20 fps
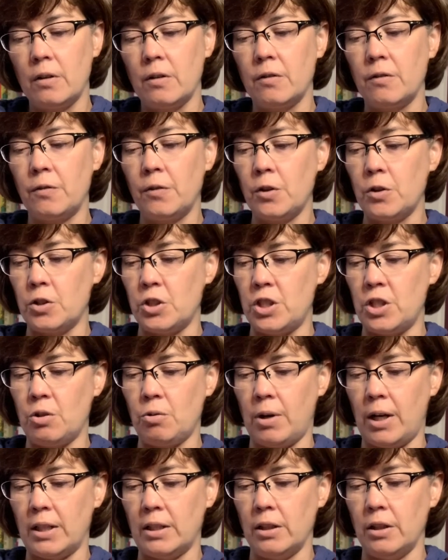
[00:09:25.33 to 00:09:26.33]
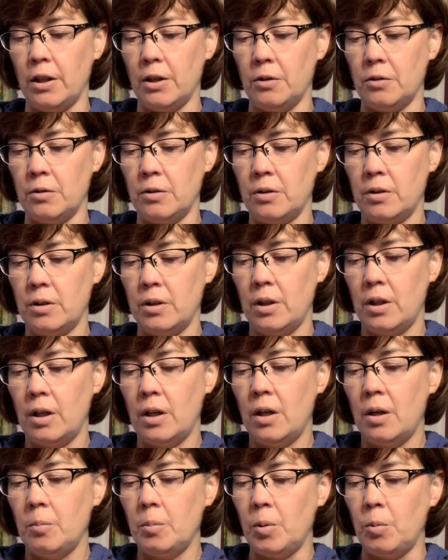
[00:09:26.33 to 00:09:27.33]
First, she cried low,
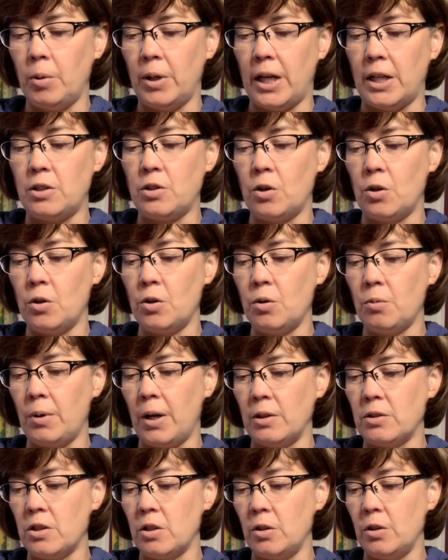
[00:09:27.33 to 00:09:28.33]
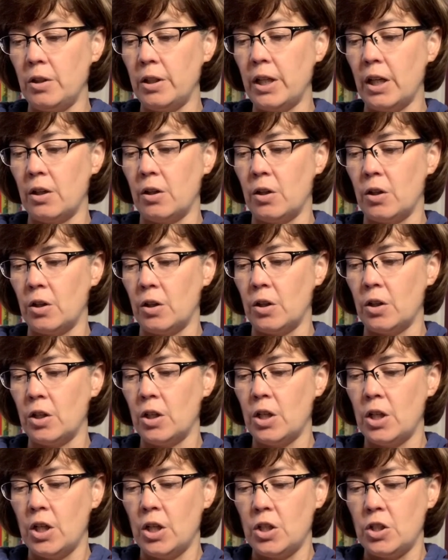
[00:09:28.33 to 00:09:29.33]
but when I turned around to look at her,
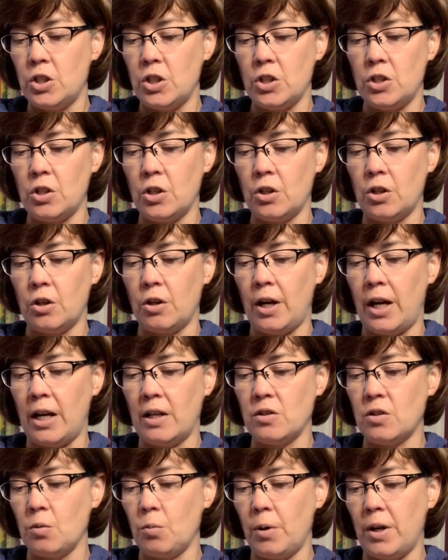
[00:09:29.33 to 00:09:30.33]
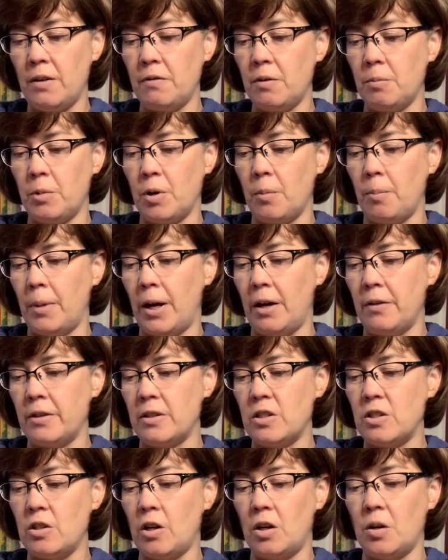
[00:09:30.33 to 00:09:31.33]
she took her hands away from her mouth and
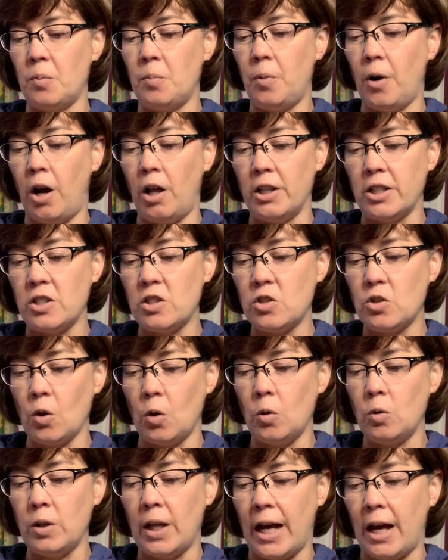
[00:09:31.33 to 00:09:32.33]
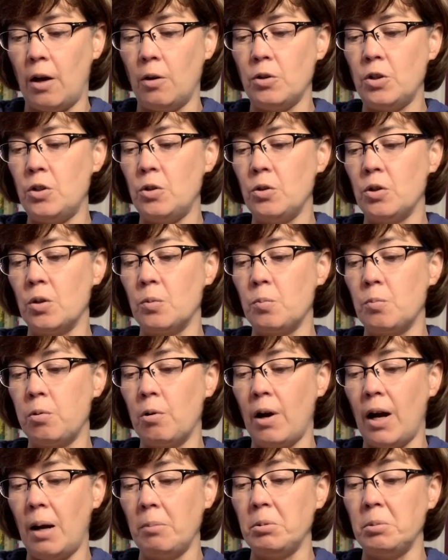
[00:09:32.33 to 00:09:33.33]
started bawling so loud you could
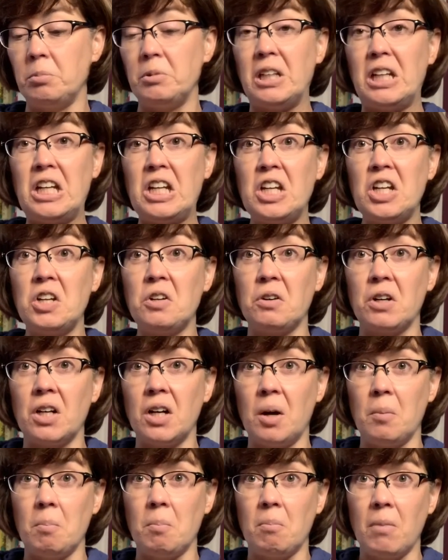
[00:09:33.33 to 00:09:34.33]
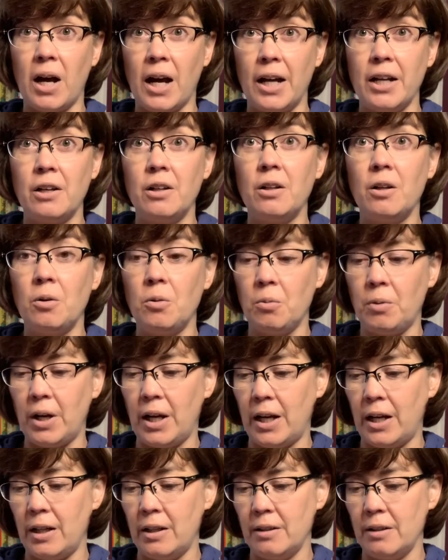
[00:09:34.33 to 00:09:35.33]
probably hear it a mile away.